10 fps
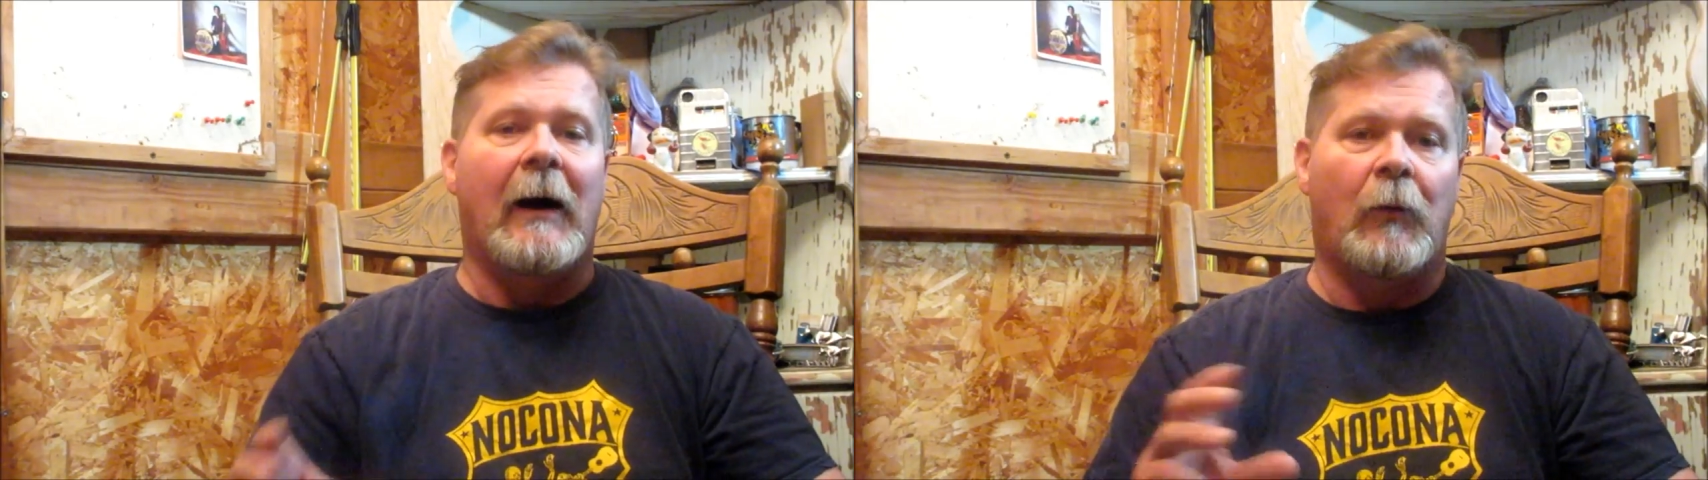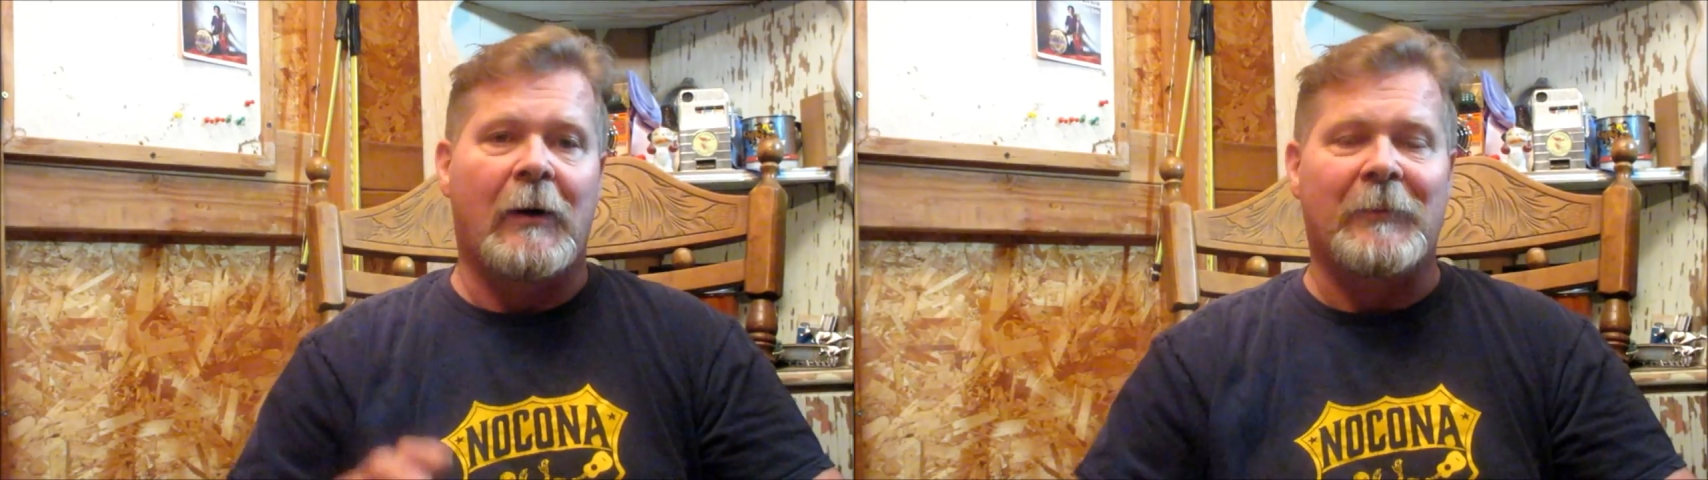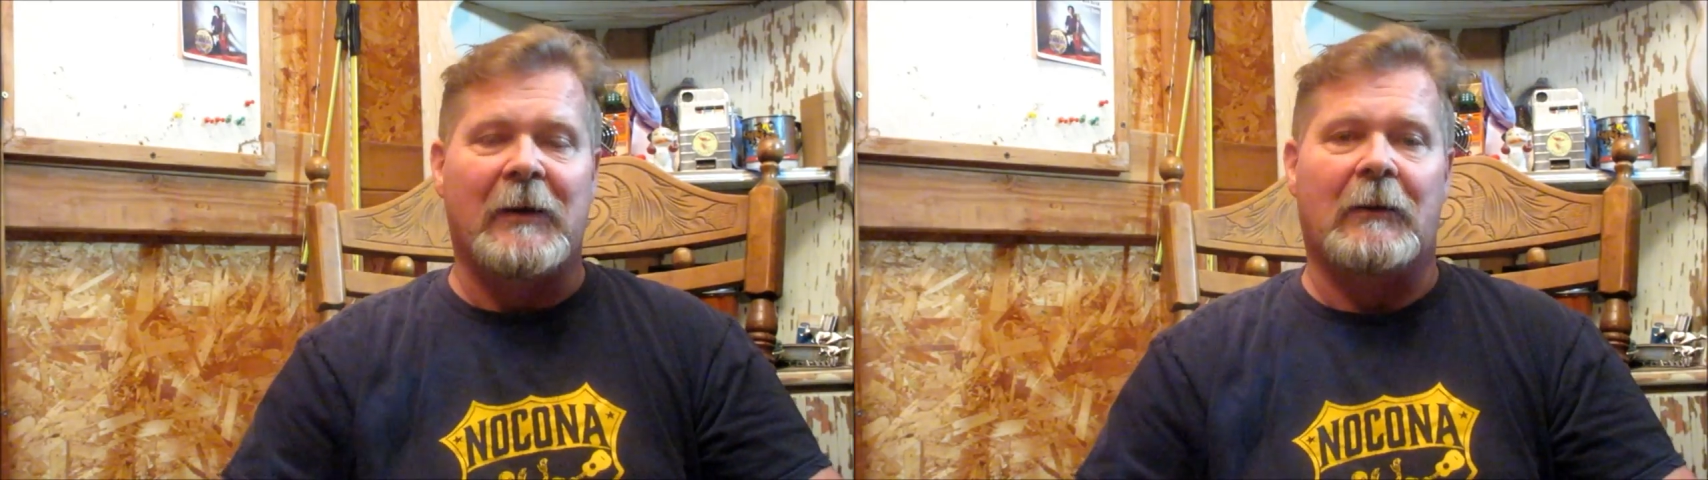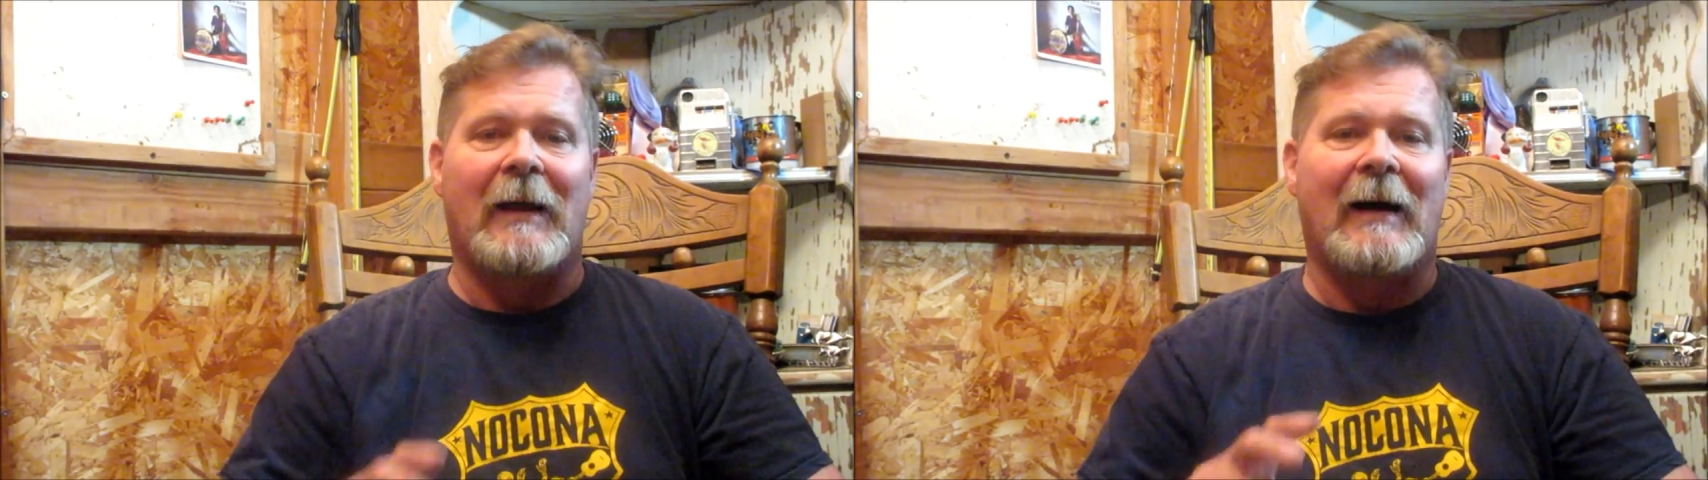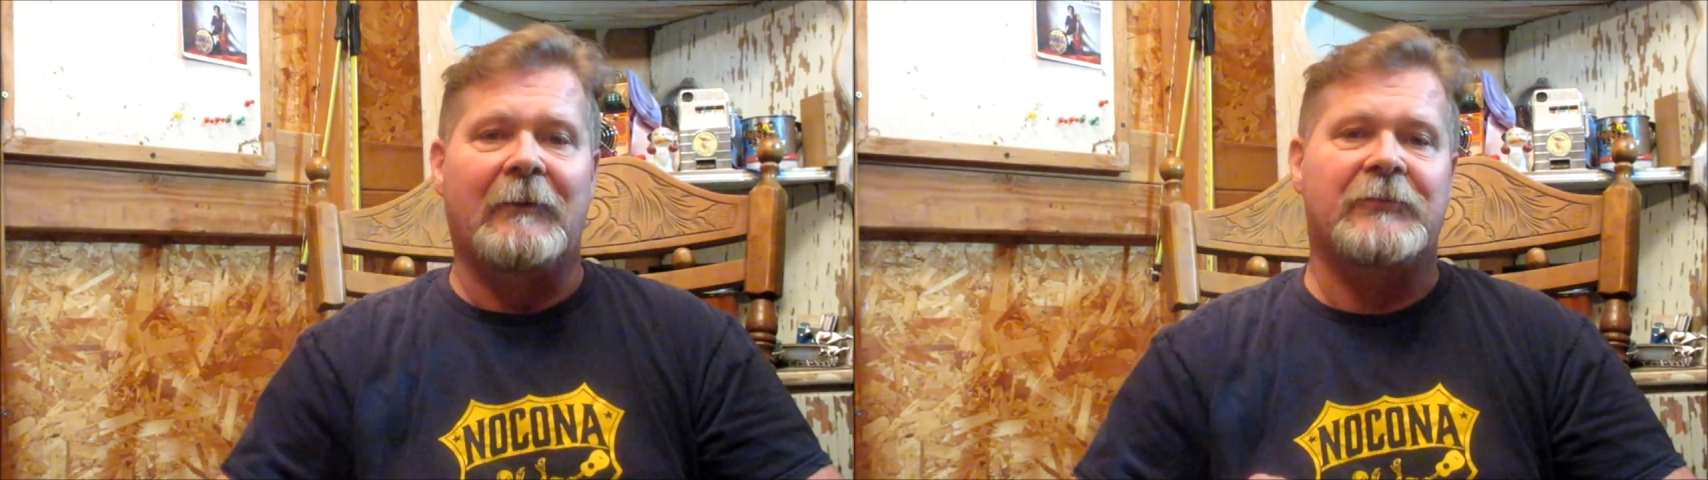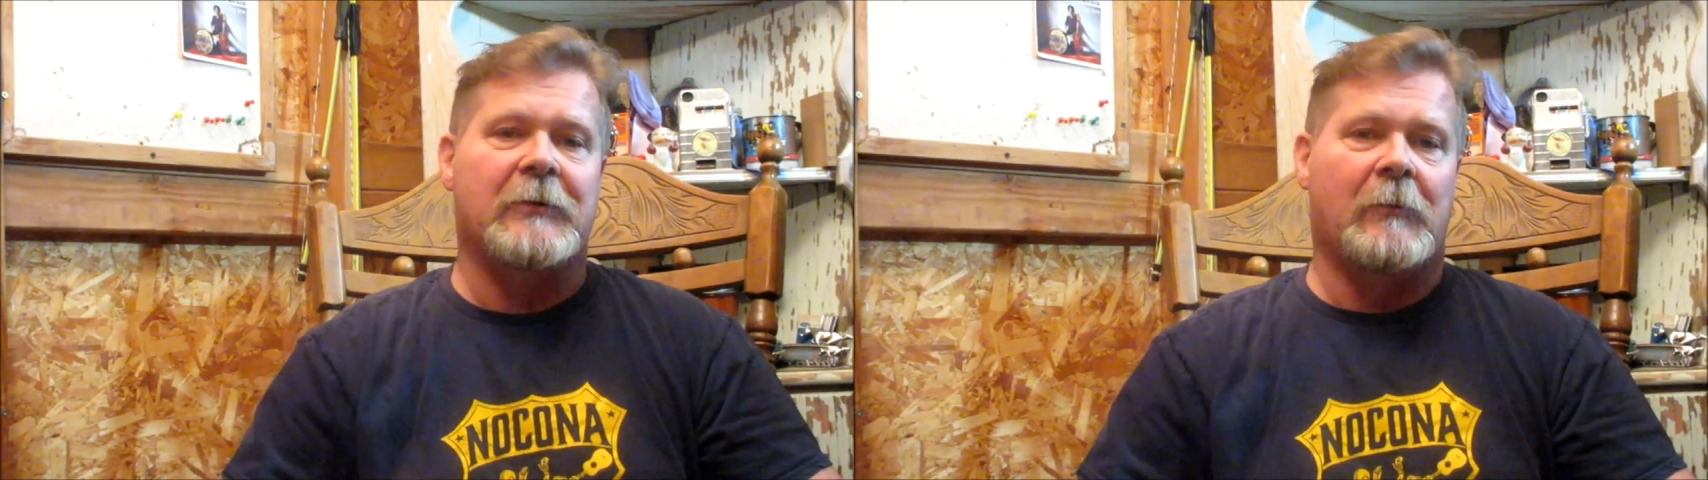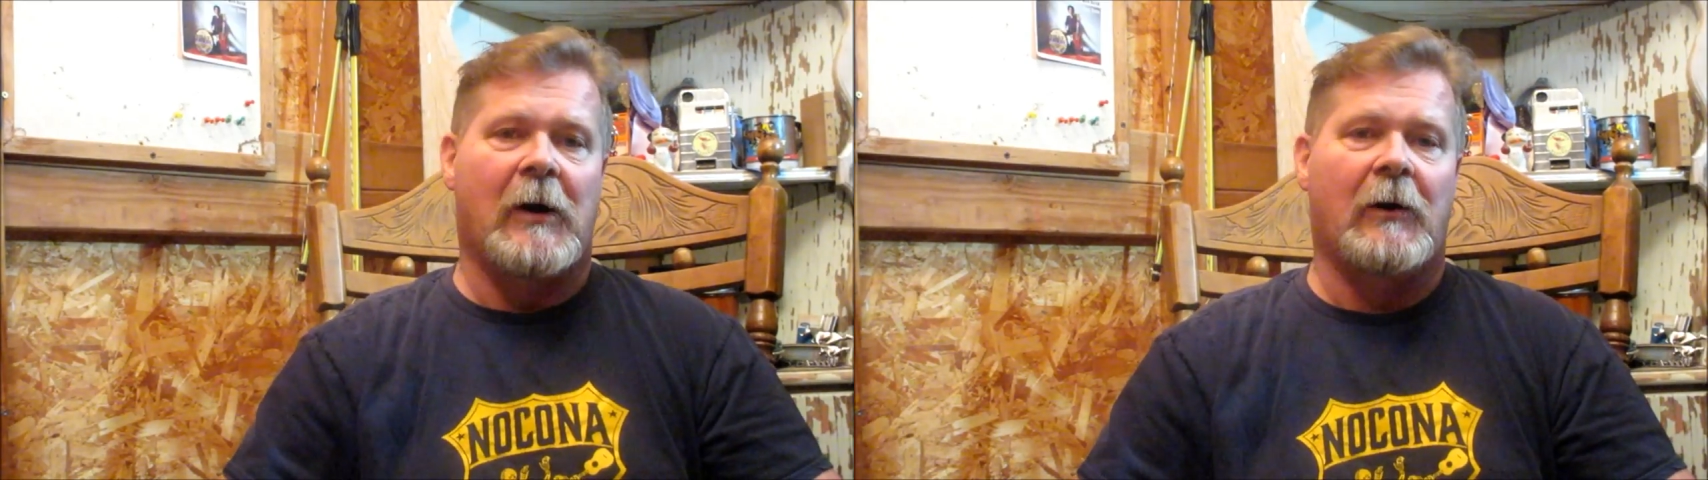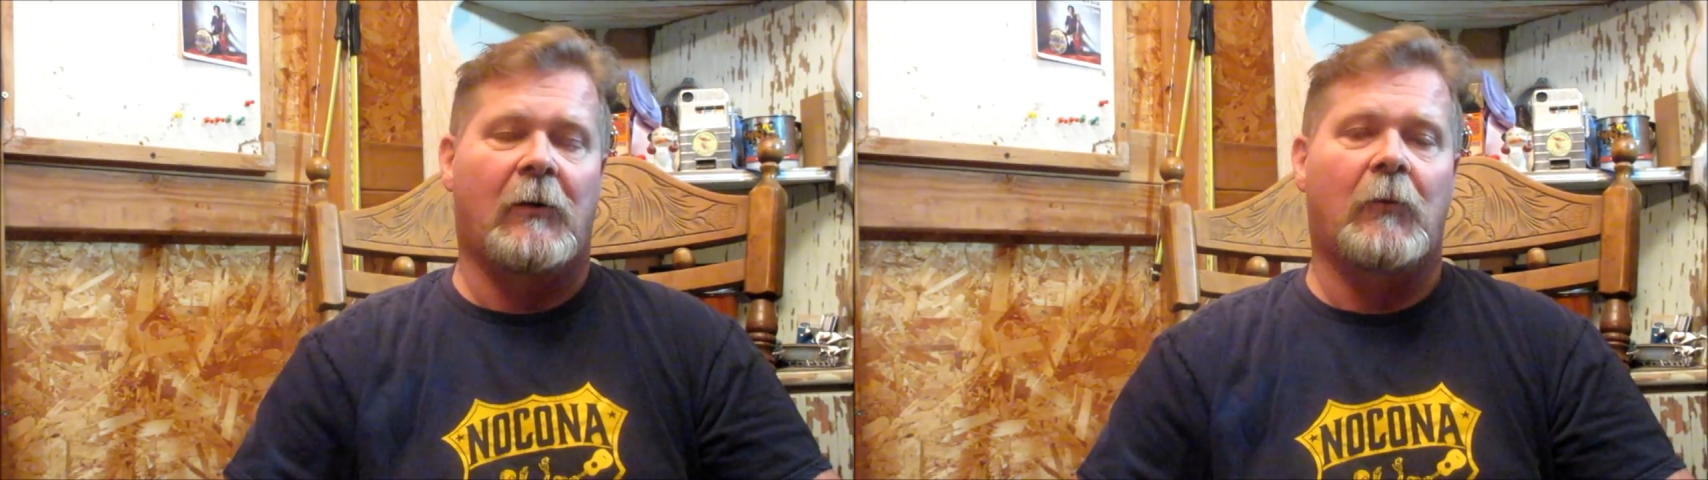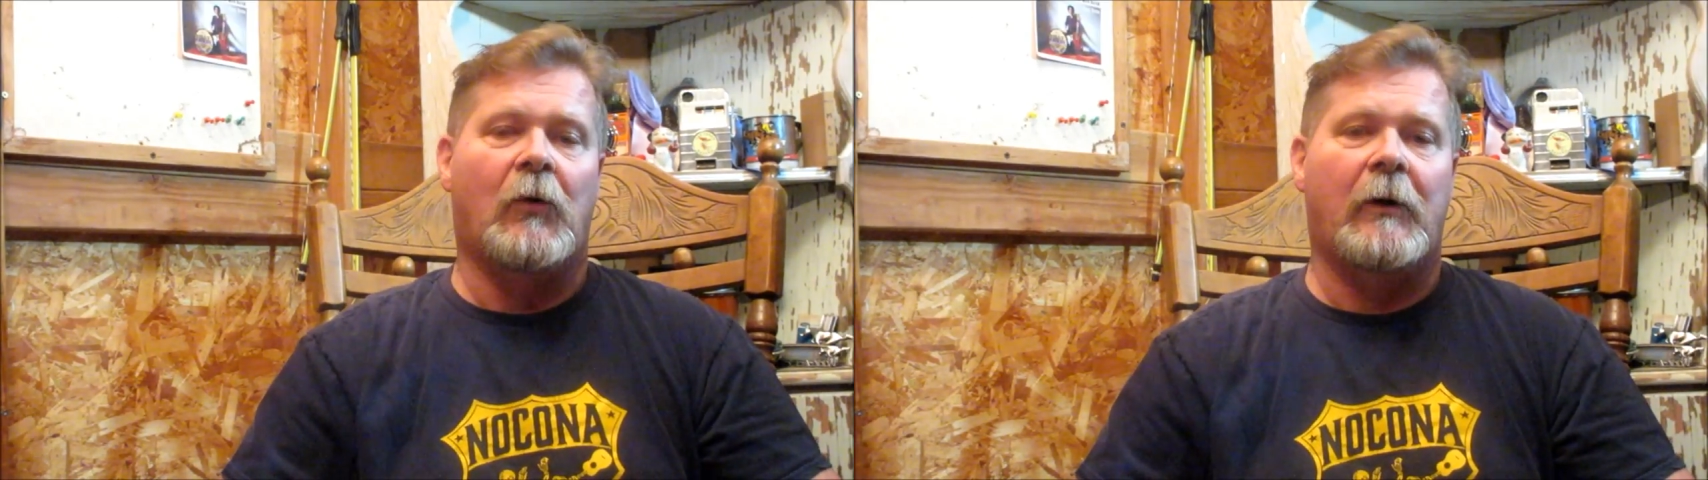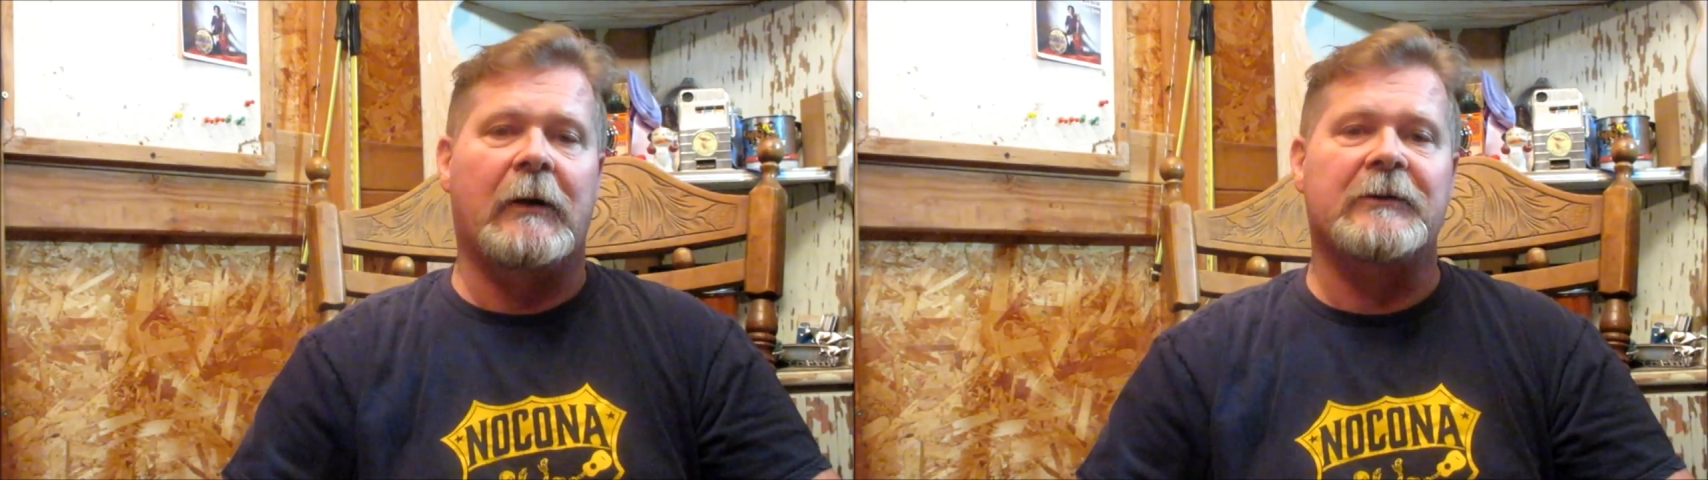I want to be alive tomorrow
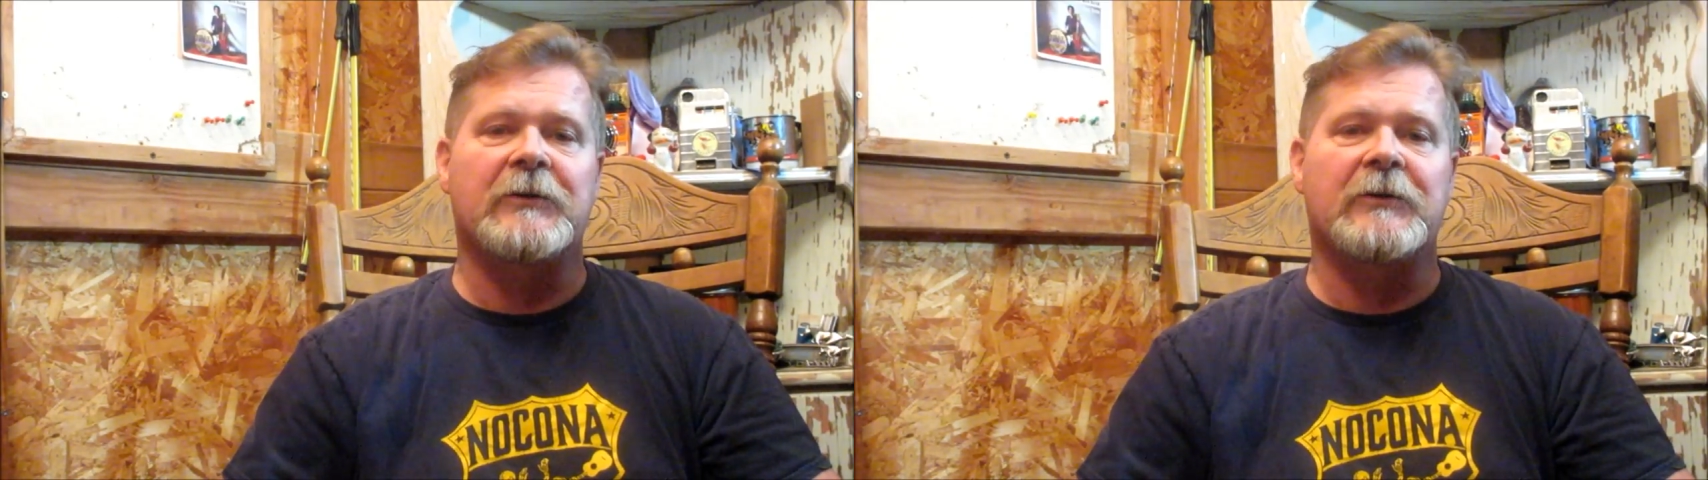morning,